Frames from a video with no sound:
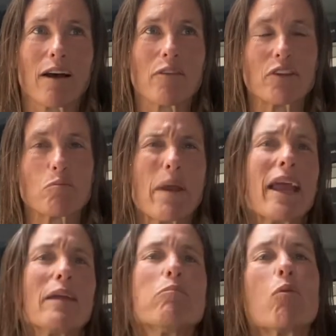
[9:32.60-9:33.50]
this
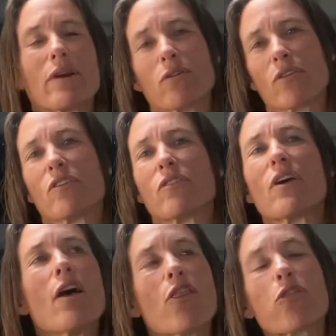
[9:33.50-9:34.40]
pain point or this
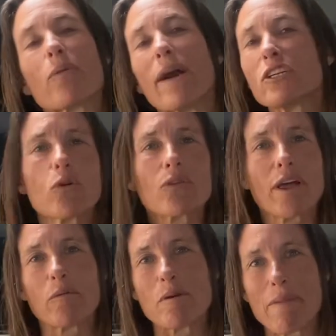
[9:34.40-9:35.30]
threshold
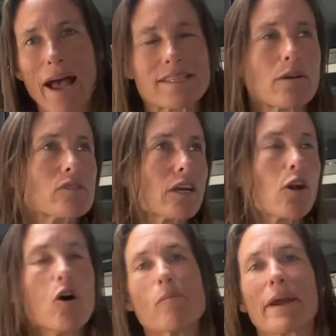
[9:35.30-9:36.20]
that we pass that it's like,
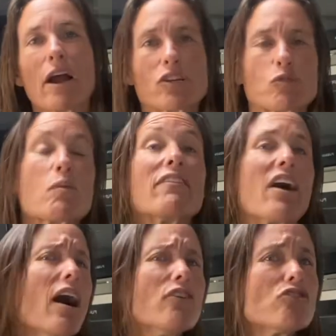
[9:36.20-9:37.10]
oh my gosh, we have
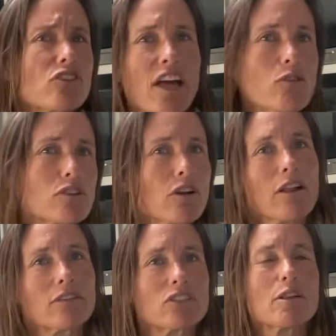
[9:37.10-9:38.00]

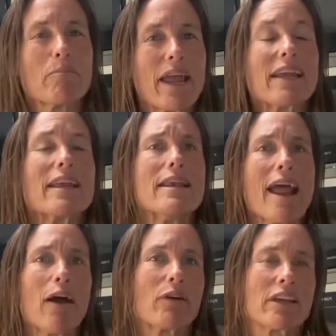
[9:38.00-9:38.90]
$100,000 in the bank.
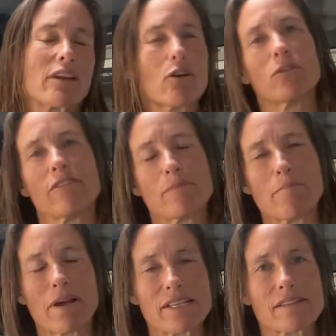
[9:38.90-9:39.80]
Now I can go live my
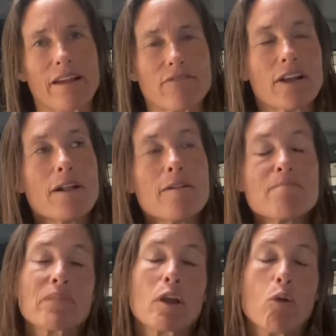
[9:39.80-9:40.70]
best life.
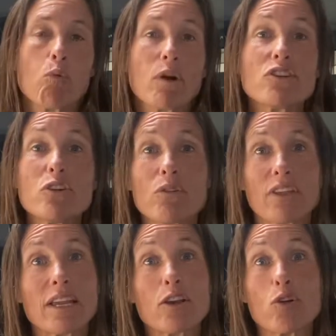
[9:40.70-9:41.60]
What do you
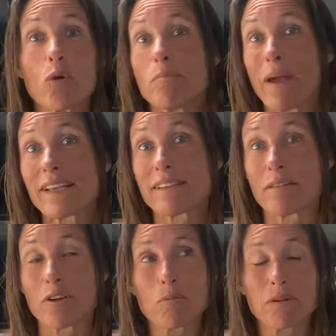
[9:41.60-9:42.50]
think
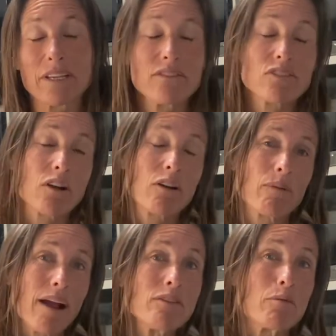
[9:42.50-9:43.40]
your beliefs are
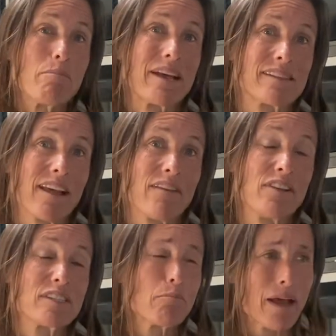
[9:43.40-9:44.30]
around a best life?
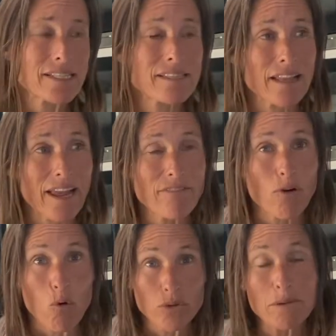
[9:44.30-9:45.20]
Is a best life
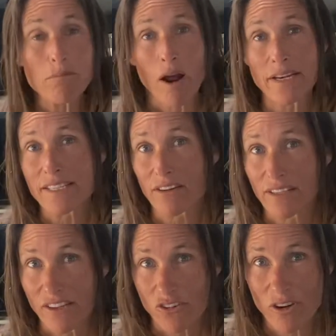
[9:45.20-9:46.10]
only
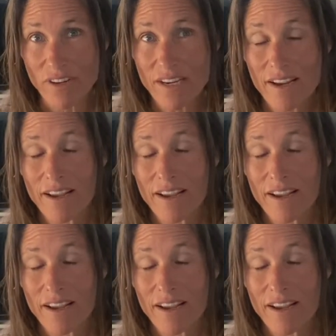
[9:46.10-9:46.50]
monetarily driven?